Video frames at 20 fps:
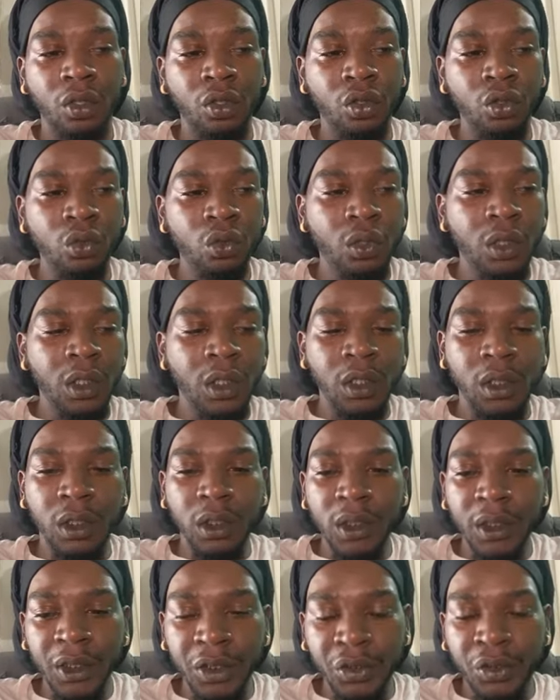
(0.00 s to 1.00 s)
You
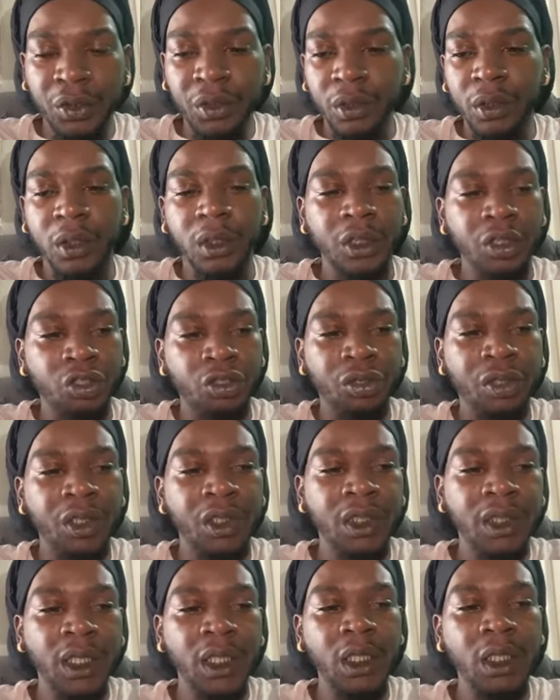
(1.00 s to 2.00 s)
can literally
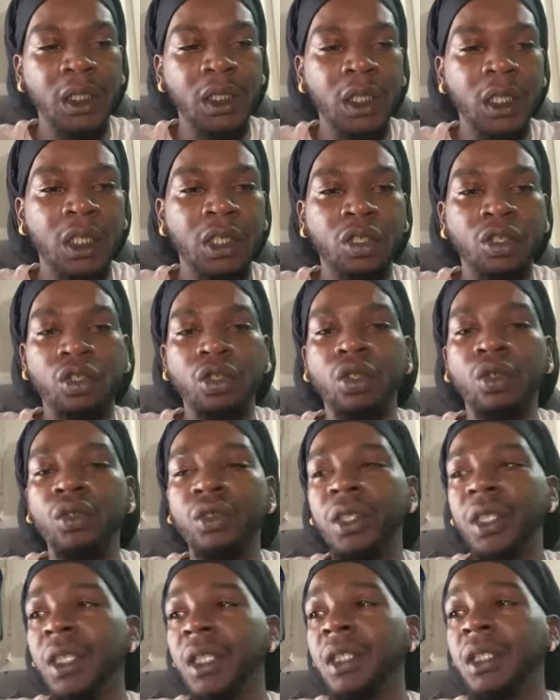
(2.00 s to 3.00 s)
create and do
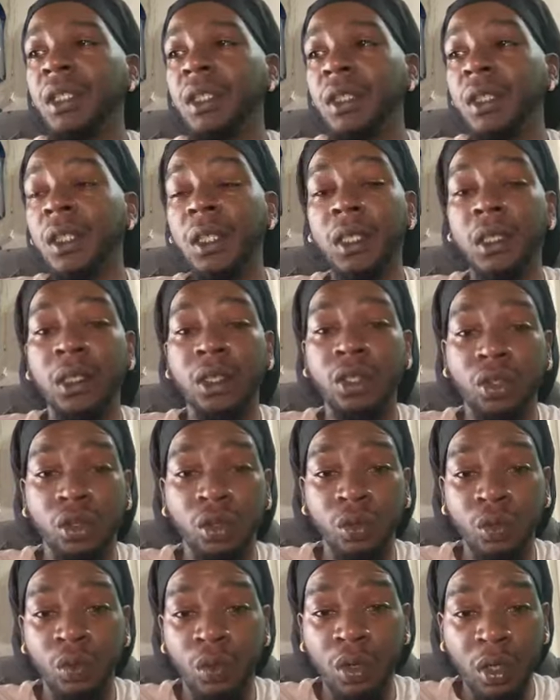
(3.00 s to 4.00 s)
anything that
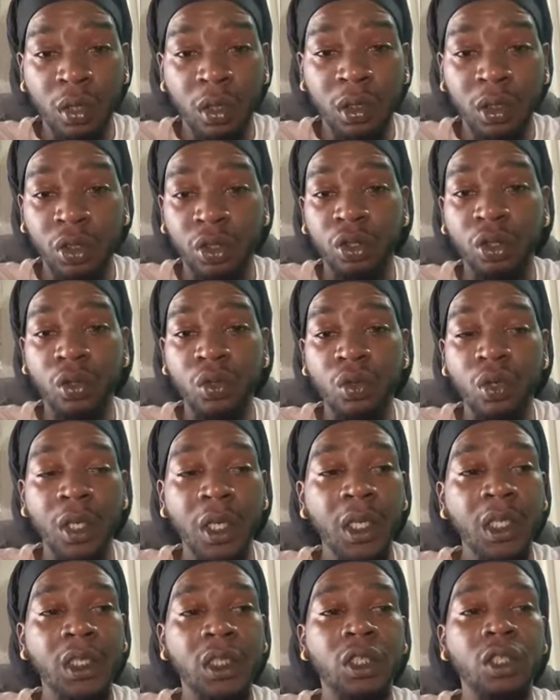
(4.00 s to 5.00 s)
you want to do
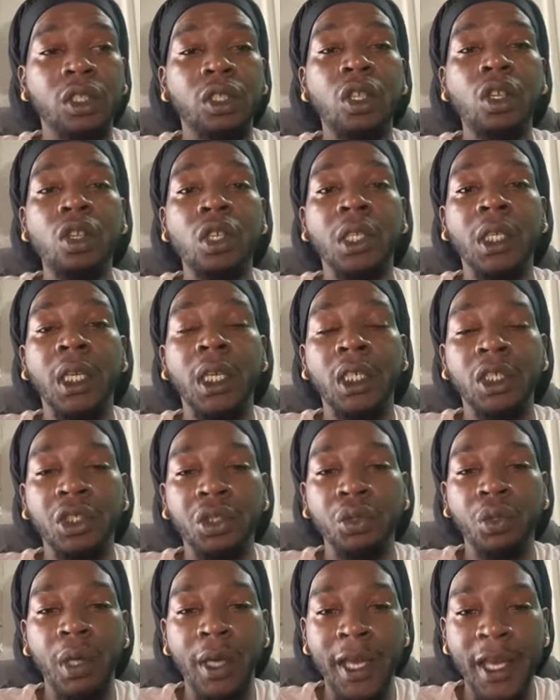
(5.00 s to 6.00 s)
as long as
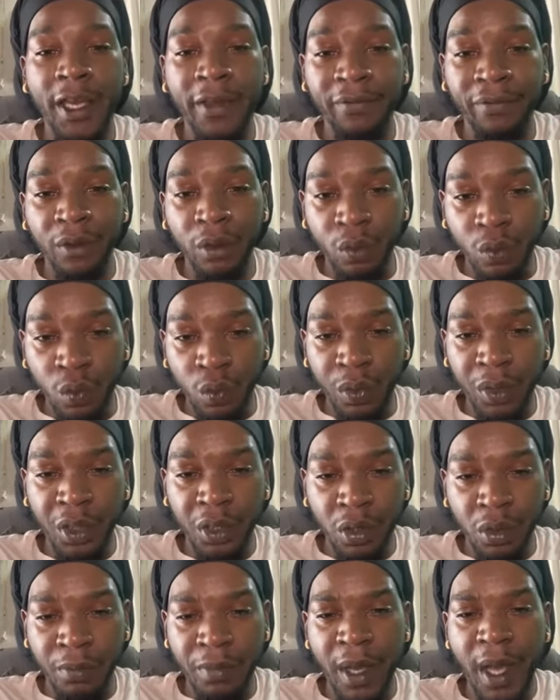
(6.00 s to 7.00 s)
you have the
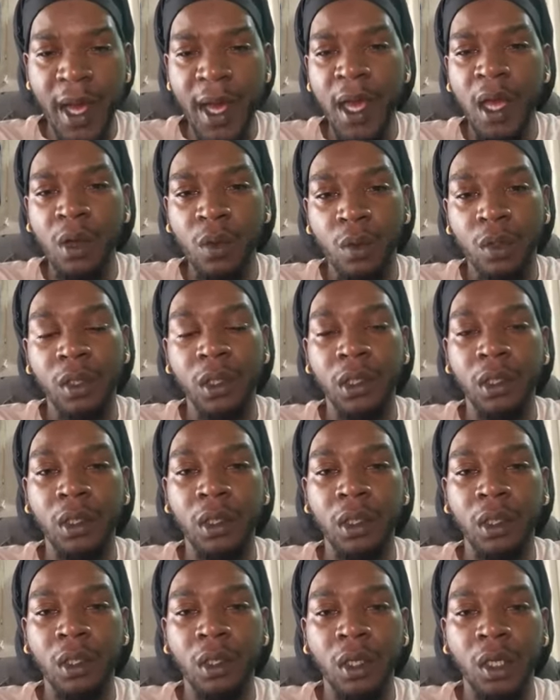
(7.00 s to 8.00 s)
willpower.
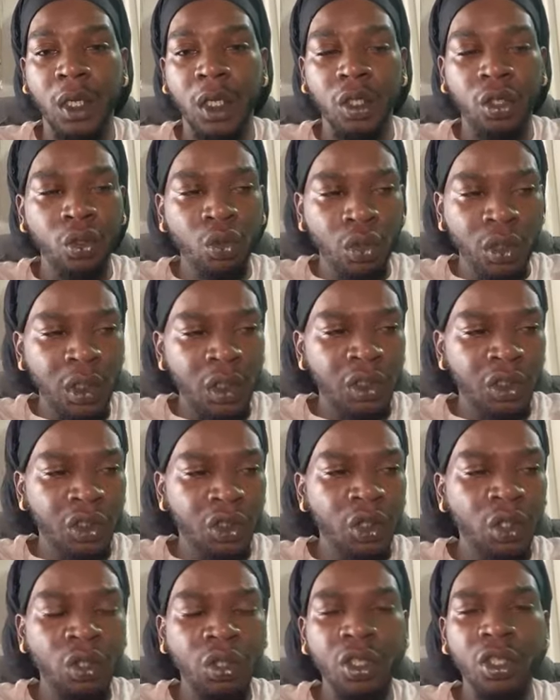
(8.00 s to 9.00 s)
You can
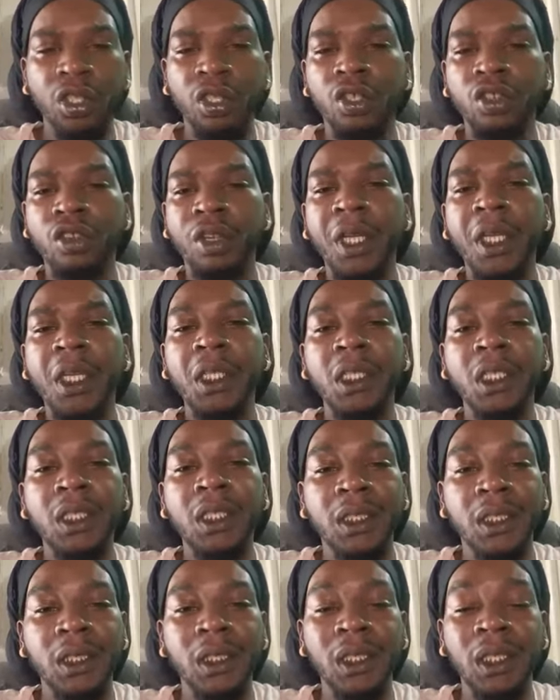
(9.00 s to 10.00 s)
show your
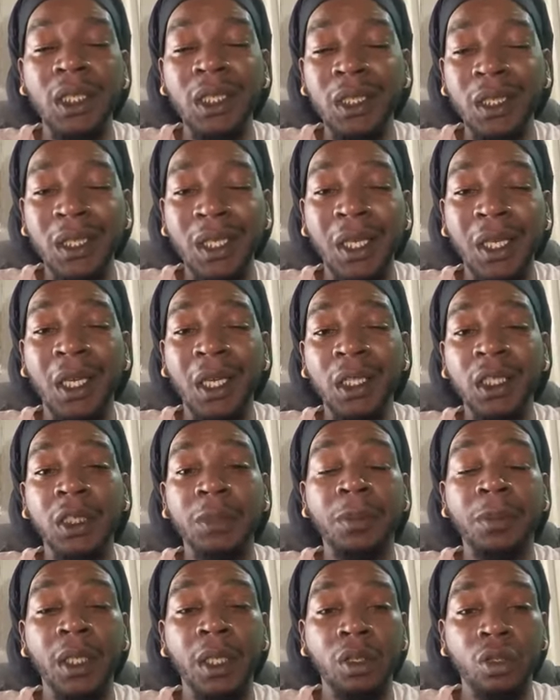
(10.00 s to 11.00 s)
greatness in any
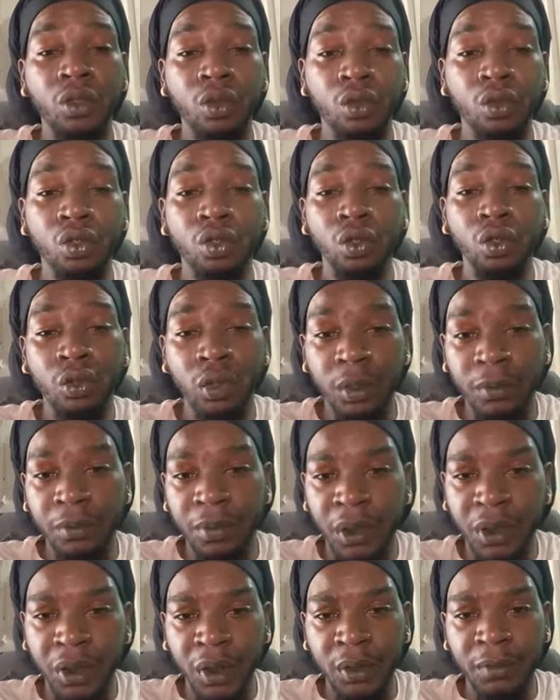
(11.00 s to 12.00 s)
aspect you truly
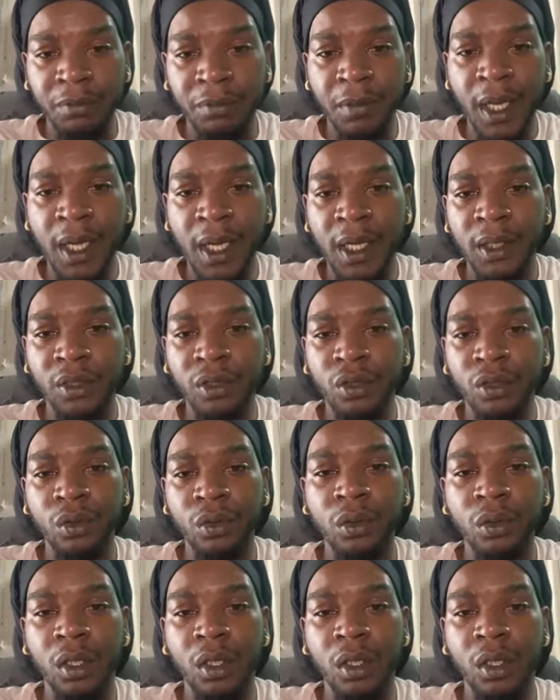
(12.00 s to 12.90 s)
put your mind to